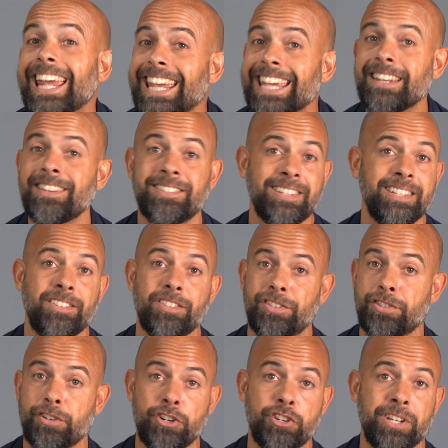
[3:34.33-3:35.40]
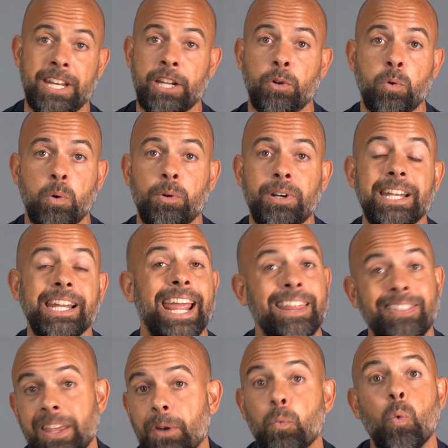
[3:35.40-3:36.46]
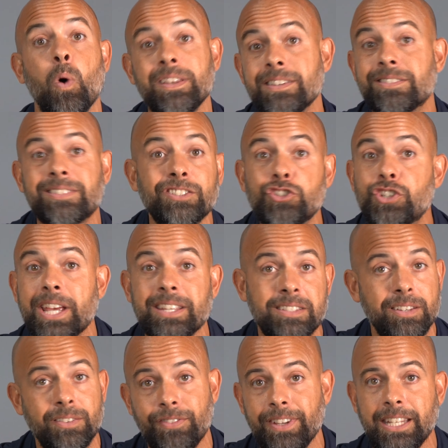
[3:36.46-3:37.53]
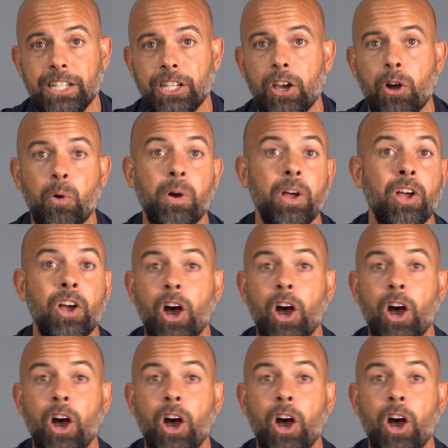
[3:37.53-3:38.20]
innocent search inquiry and then one suggested video